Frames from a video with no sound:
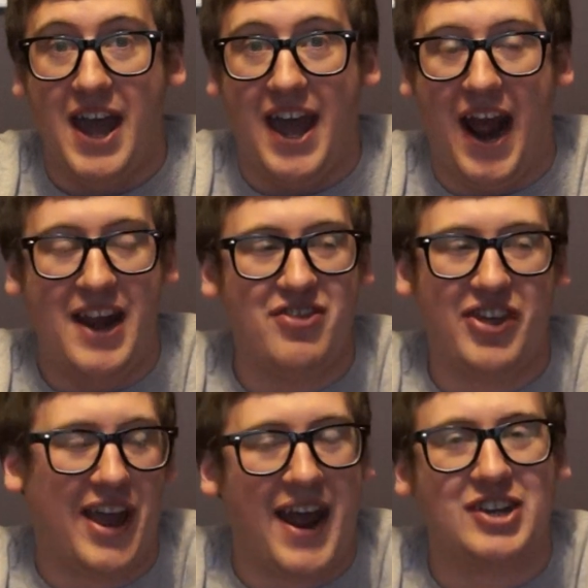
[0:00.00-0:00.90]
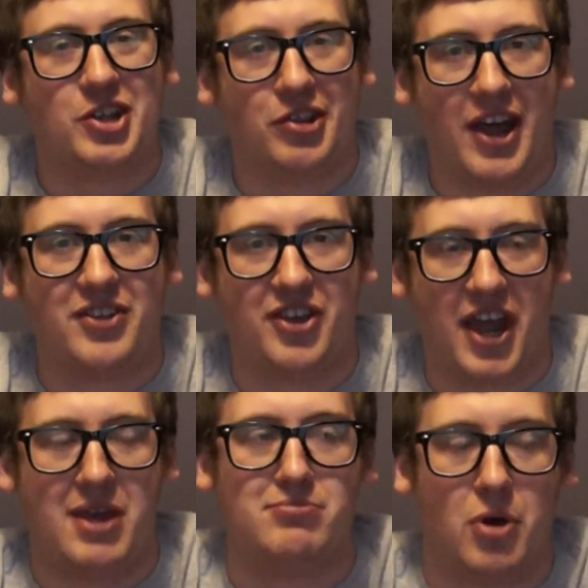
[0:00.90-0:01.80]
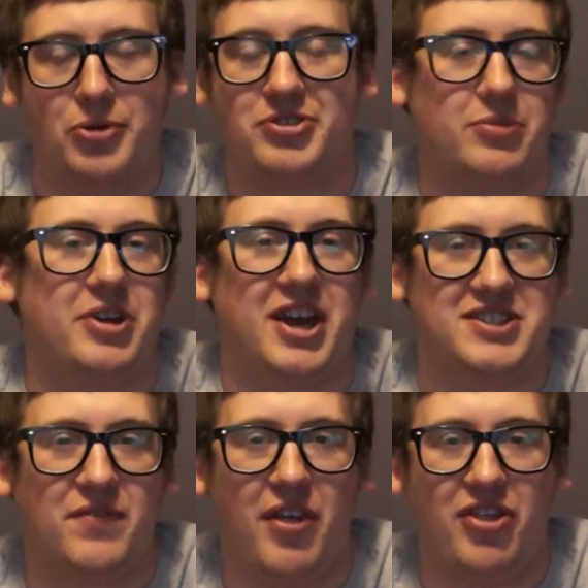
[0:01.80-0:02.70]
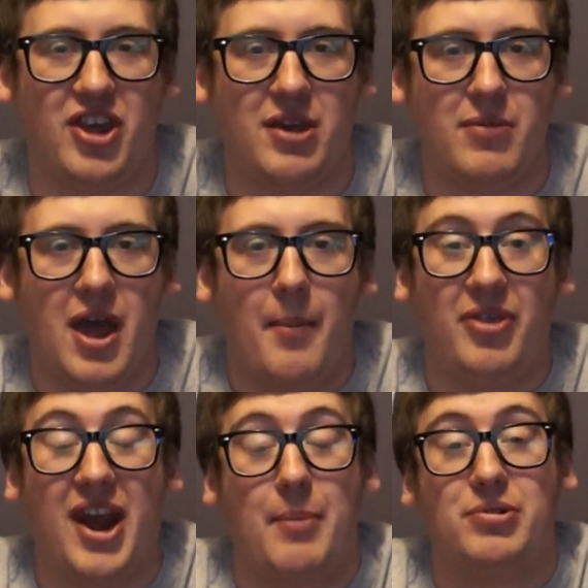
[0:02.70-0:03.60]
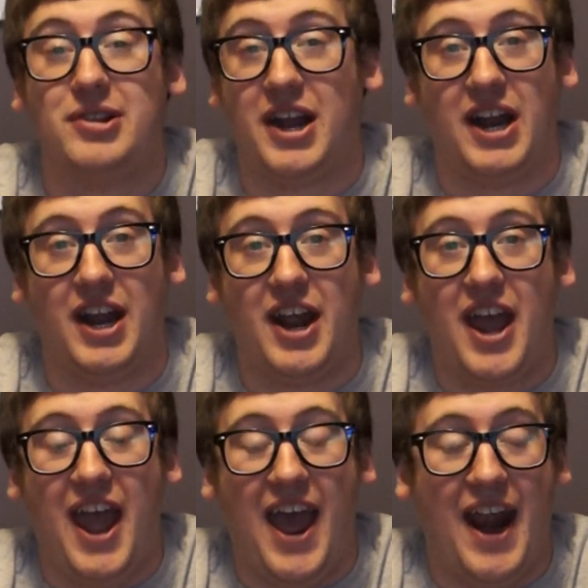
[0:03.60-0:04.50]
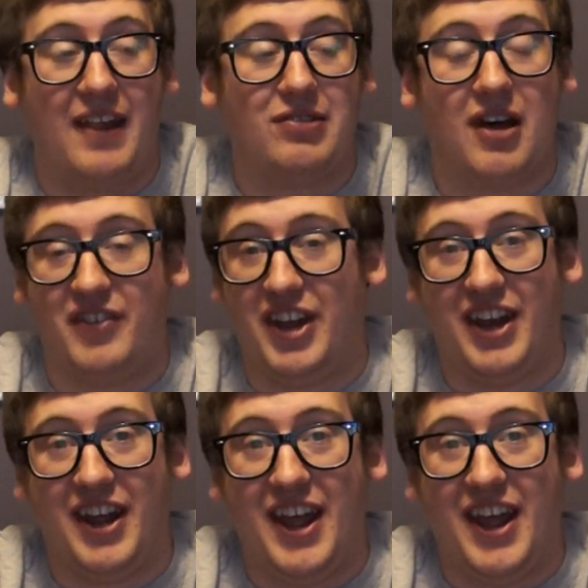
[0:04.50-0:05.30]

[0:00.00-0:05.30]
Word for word: And I didn't think I'd actually like the game mostly because of the theme, but then I played it, and I love it.